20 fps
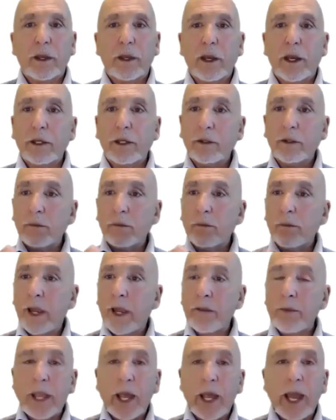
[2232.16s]
and
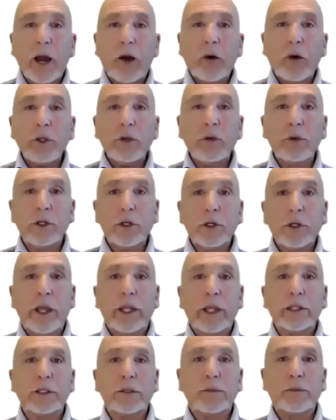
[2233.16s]
maybe how you would
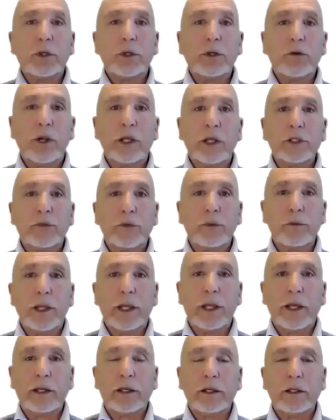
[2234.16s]
like to progress from
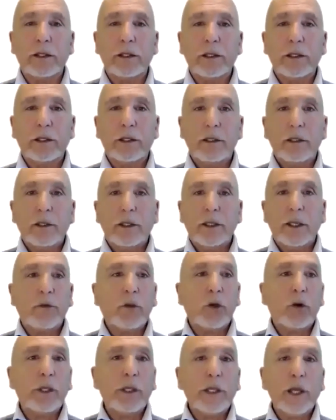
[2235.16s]
there. If
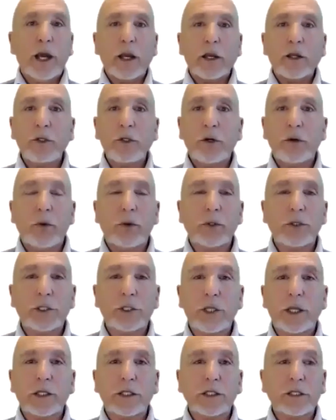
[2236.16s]
you're young and you're
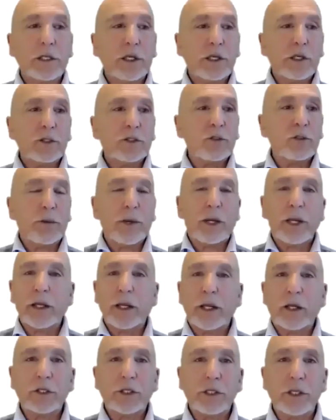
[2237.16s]
watching this, drop any of
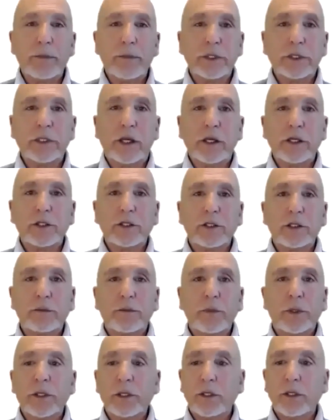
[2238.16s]
those limitations,
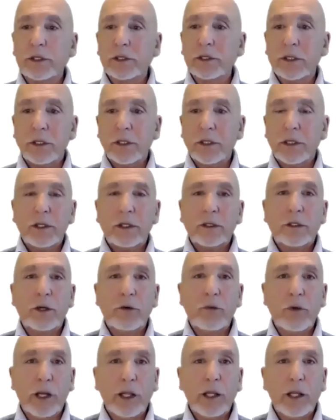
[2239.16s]
because
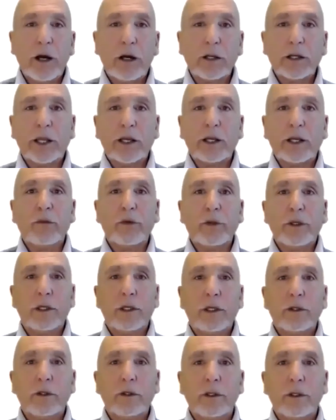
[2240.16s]
there really aren't any for
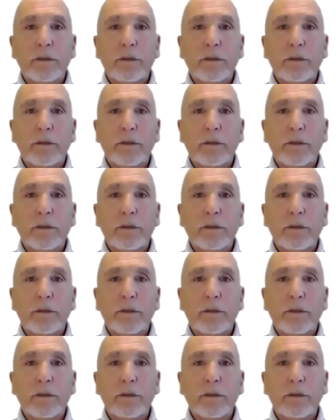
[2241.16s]
you.